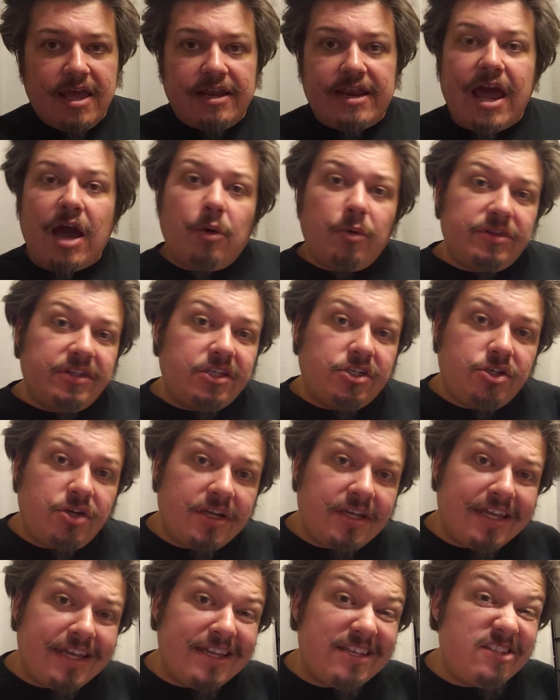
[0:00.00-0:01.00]
Now, what the
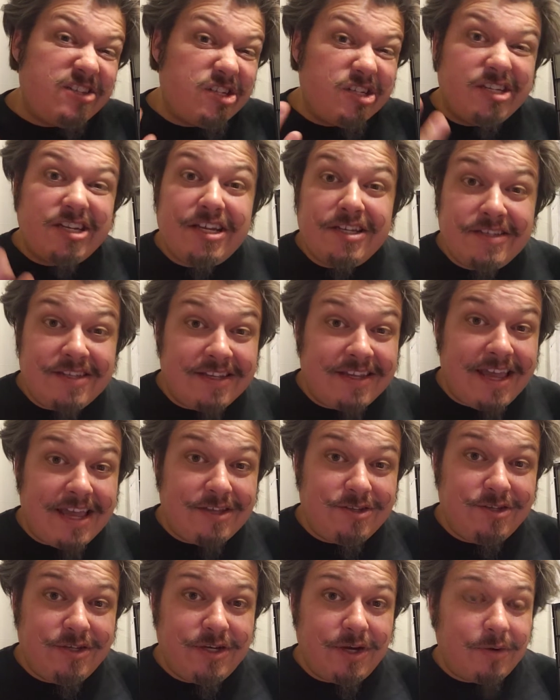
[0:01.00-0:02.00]
trick is, just in
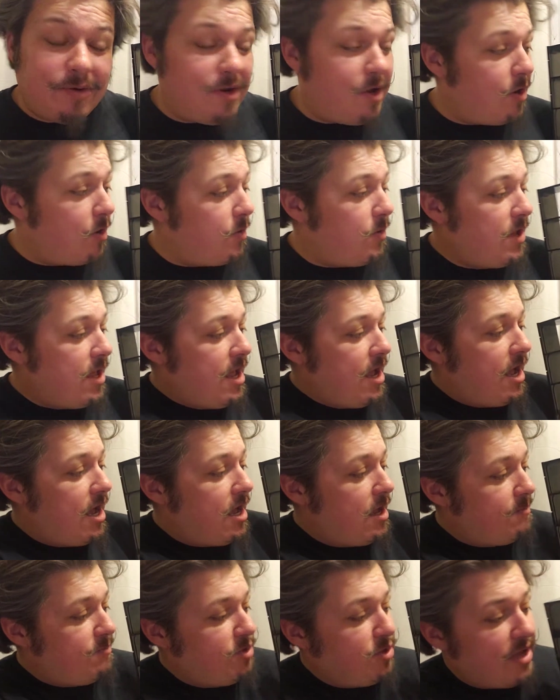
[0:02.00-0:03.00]
case you don't know,
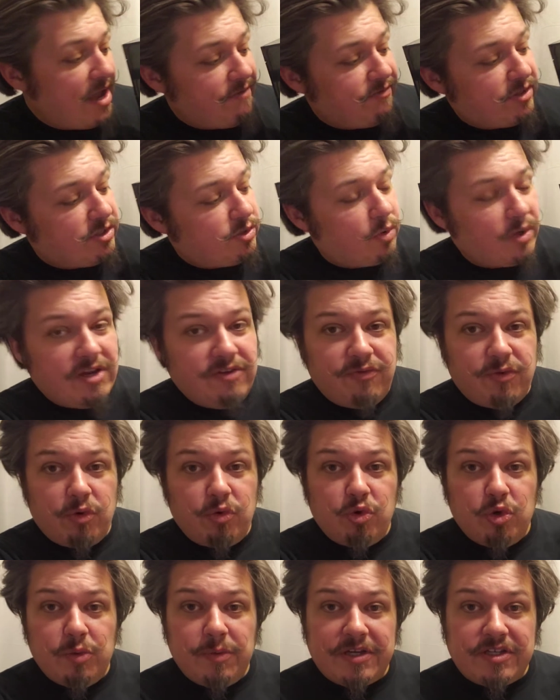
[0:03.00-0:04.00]
you have the 24
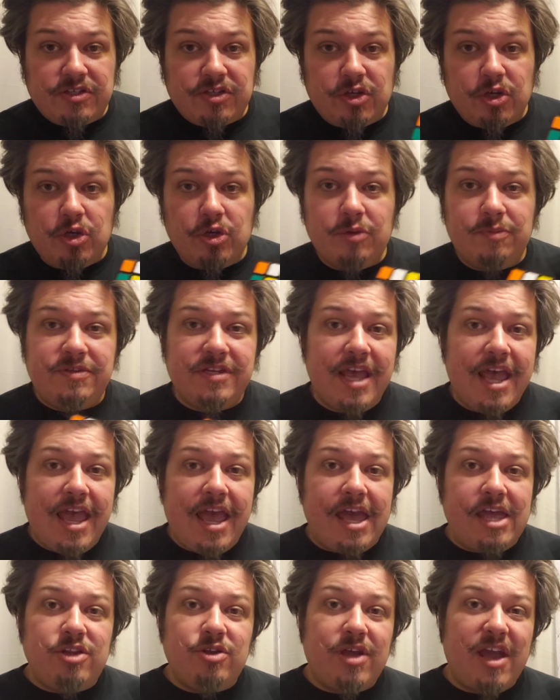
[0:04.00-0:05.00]
Rubik's Cubes,
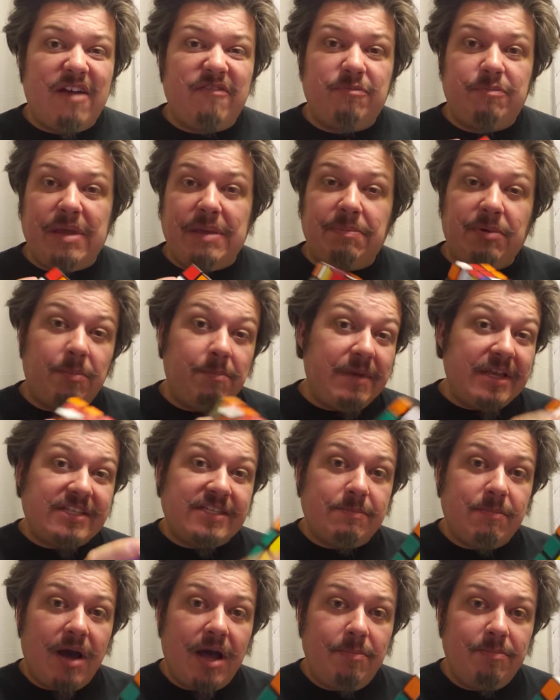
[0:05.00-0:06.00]
and you have people mix
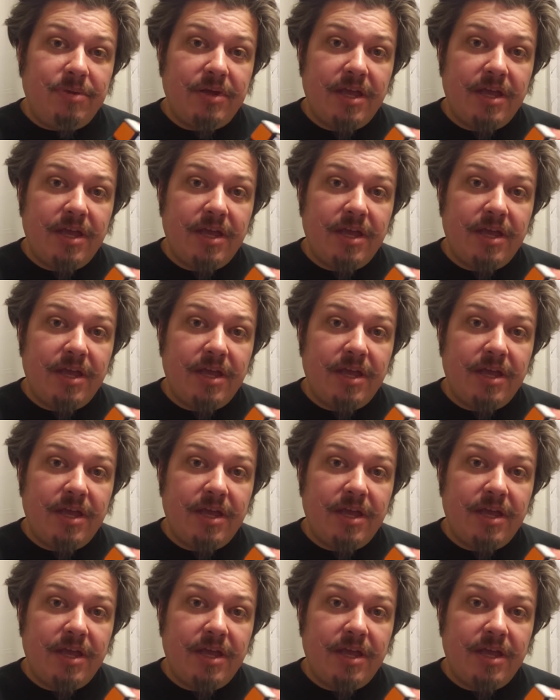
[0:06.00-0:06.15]
them up.